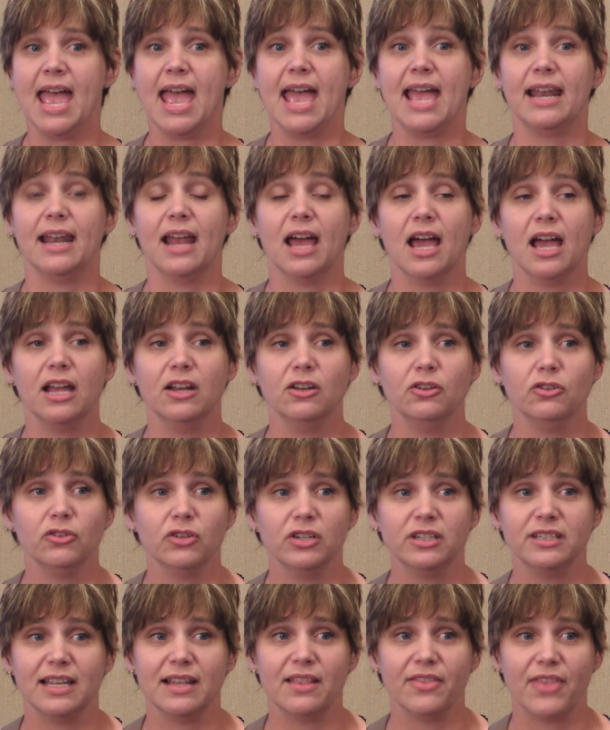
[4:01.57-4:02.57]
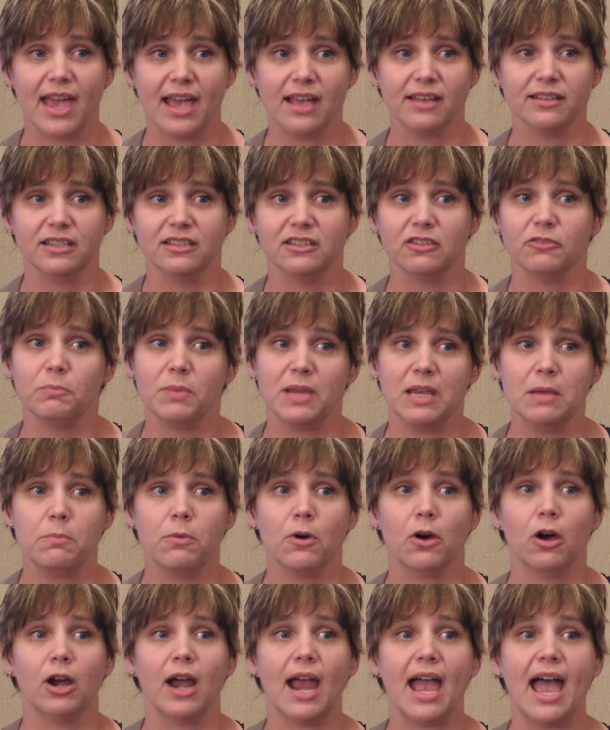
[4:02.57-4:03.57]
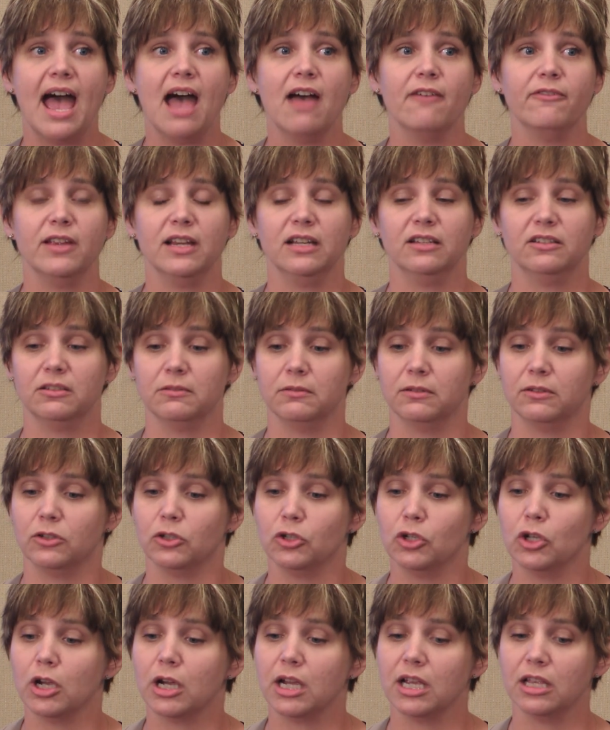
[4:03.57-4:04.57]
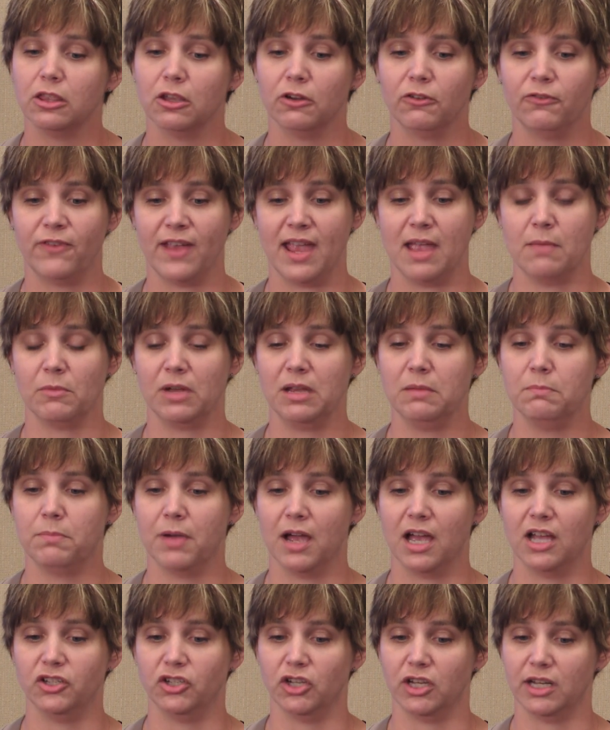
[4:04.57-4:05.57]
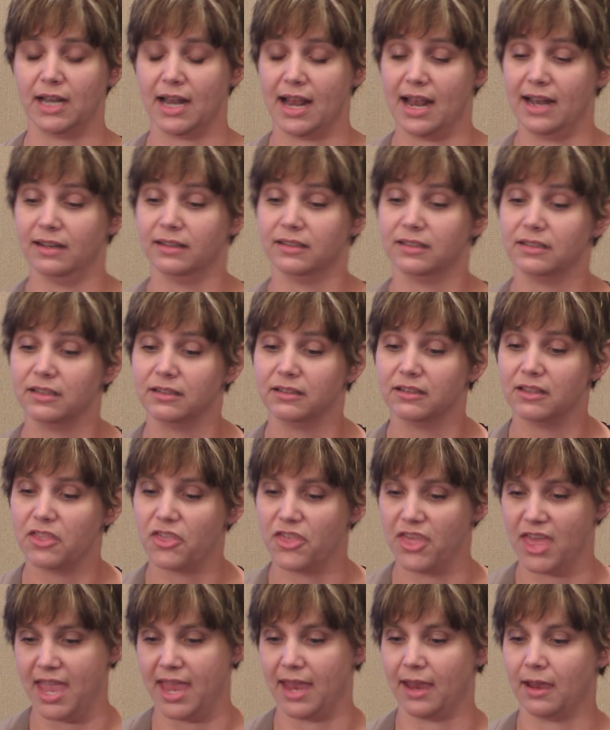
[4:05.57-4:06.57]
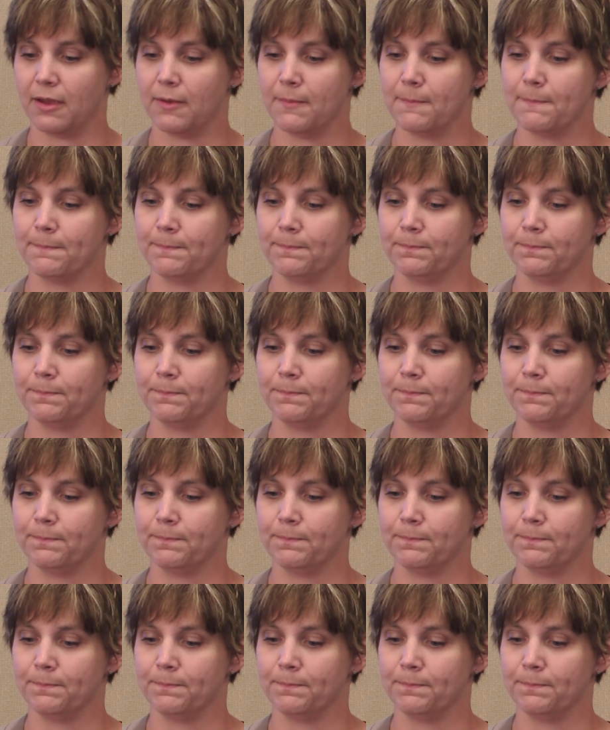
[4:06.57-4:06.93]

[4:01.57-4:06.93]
And hundreds and thousands of people are having to look at their family budget and think,